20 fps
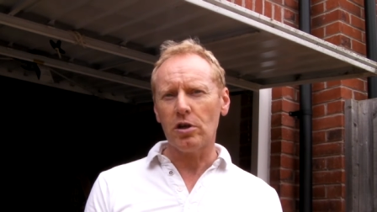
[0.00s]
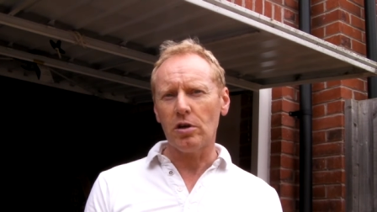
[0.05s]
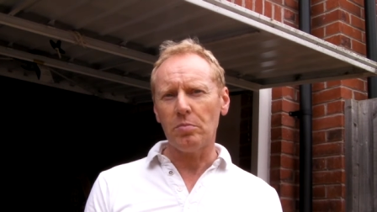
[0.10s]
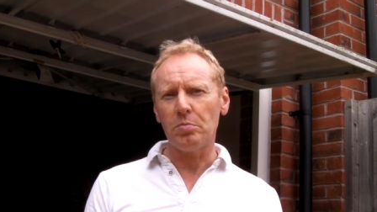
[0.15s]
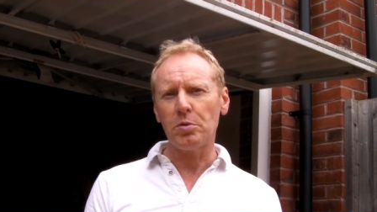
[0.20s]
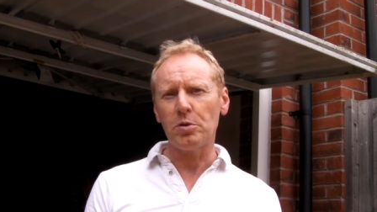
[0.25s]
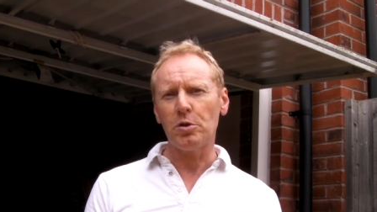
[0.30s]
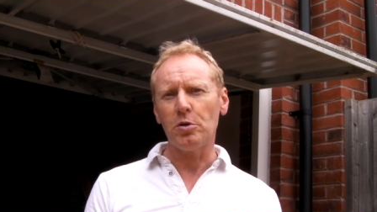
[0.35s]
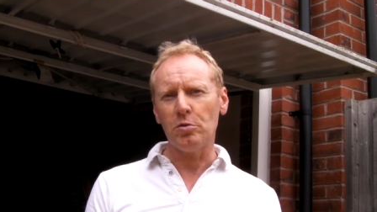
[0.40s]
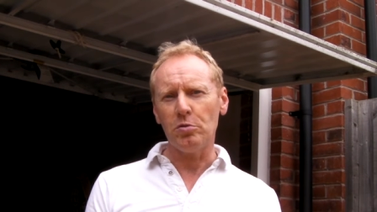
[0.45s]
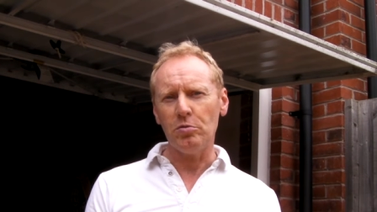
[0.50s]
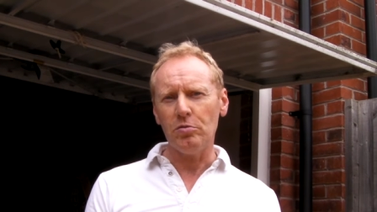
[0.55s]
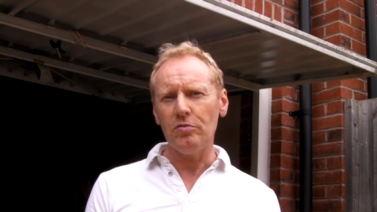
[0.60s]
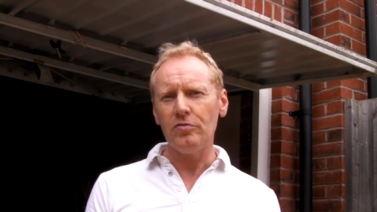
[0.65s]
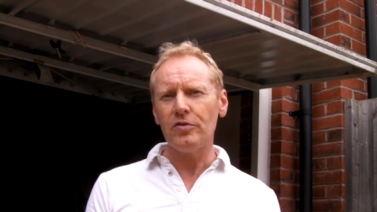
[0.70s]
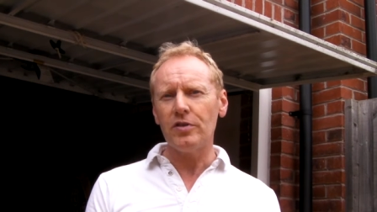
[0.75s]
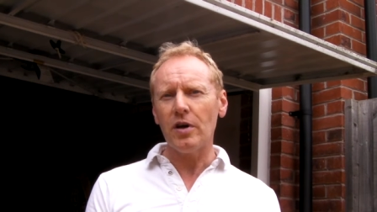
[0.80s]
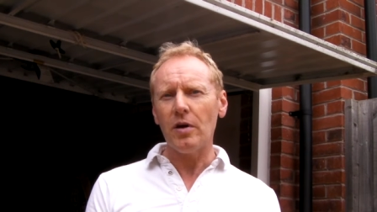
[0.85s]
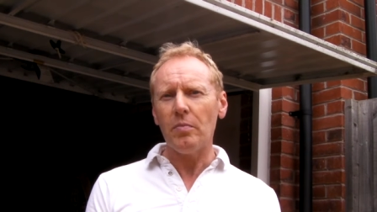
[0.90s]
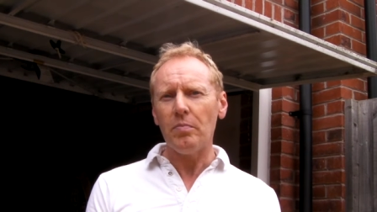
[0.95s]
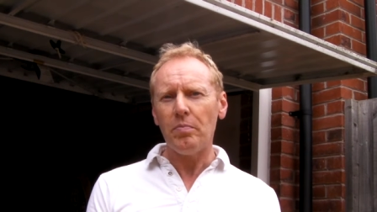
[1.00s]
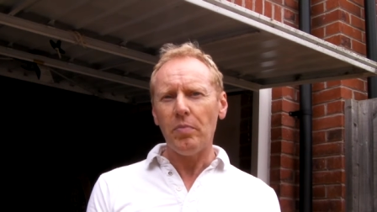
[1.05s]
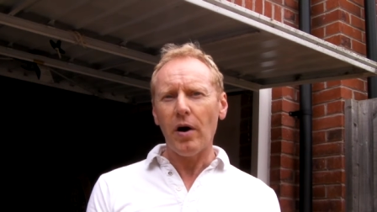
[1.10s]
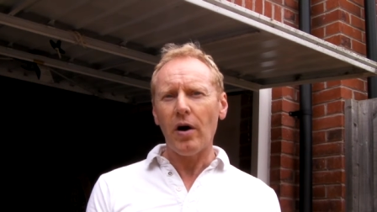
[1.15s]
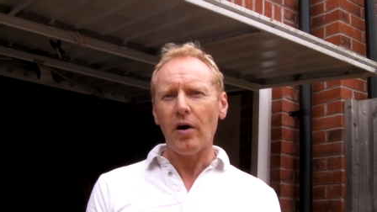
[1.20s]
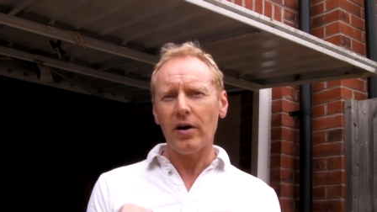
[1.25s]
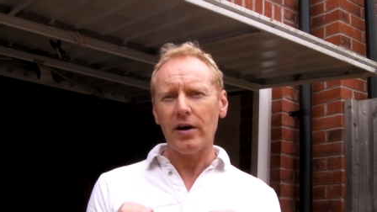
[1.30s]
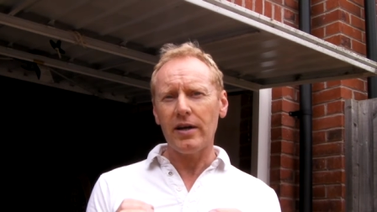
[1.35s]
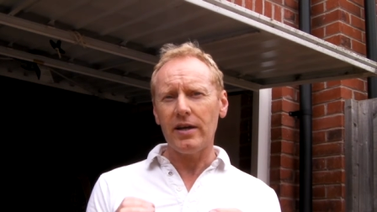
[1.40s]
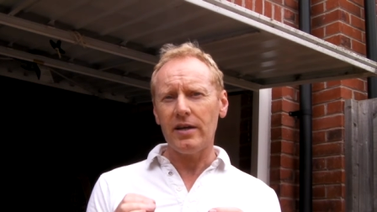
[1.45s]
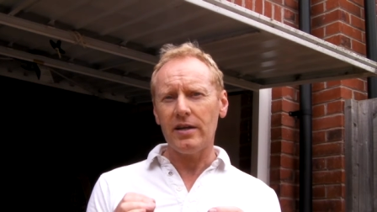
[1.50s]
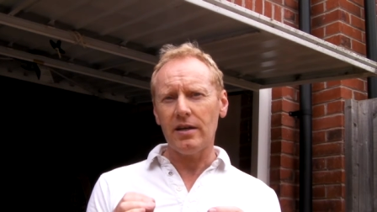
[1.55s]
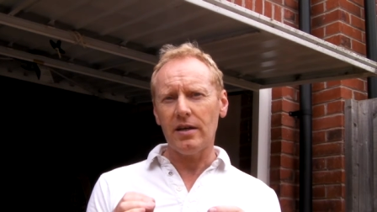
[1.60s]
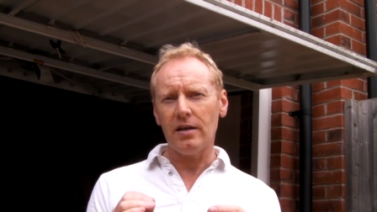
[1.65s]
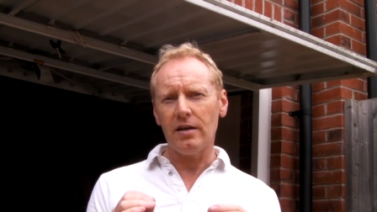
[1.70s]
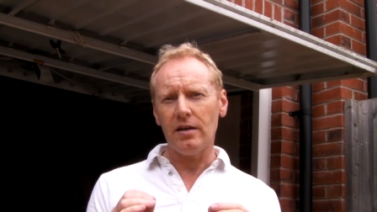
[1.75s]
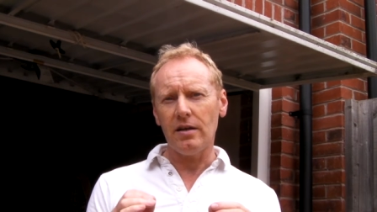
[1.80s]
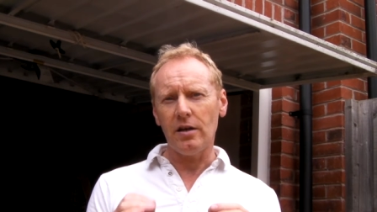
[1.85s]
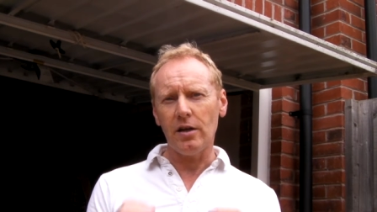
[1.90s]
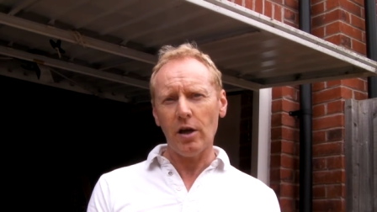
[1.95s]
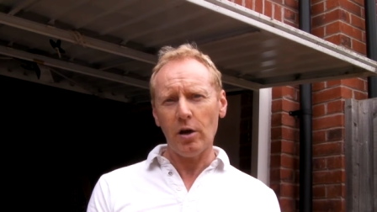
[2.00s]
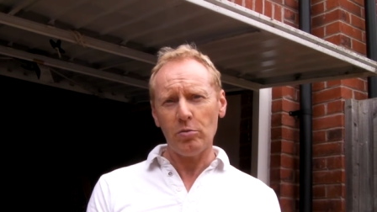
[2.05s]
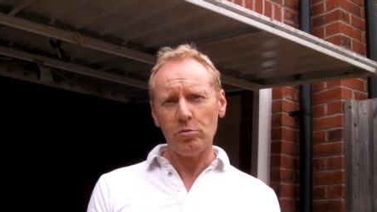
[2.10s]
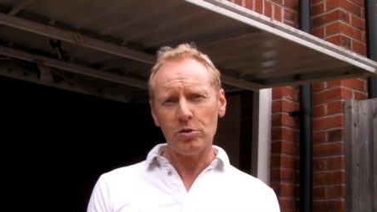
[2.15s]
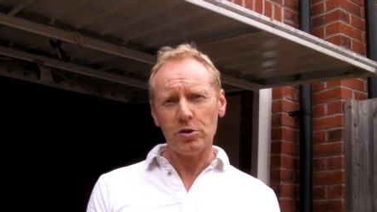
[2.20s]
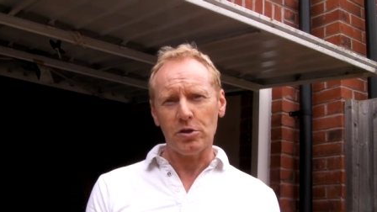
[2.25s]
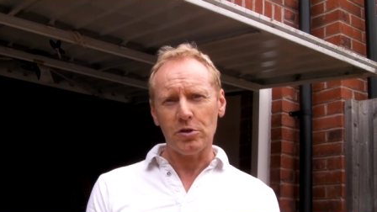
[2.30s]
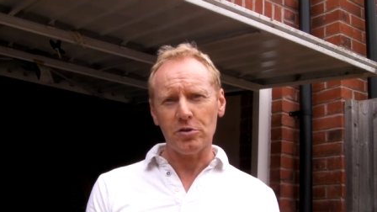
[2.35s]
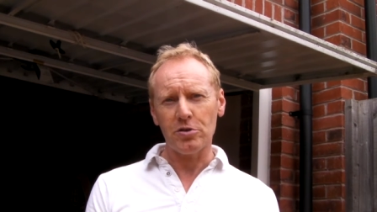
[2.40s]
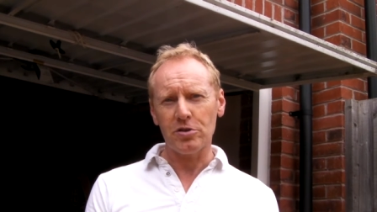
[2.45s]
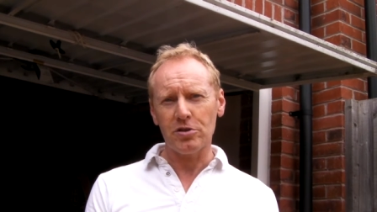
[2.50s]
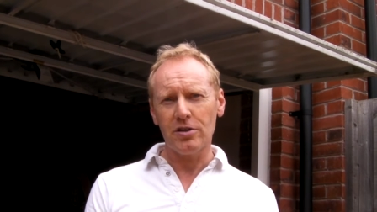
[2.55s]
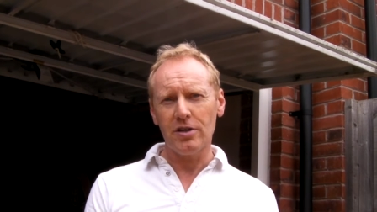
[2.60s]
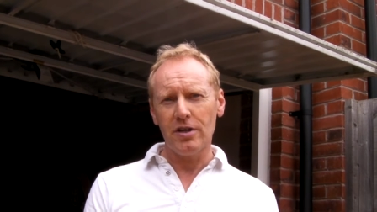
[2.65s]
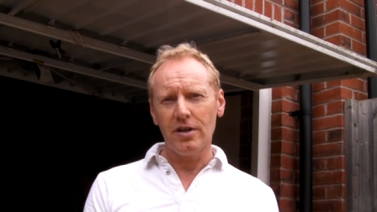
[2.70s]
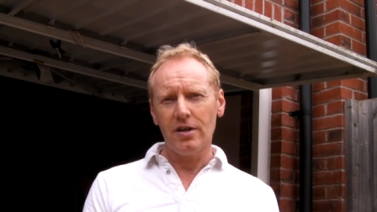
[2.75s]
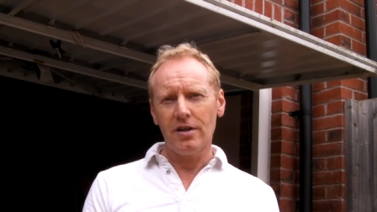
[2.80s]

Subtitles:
approved by Lotus,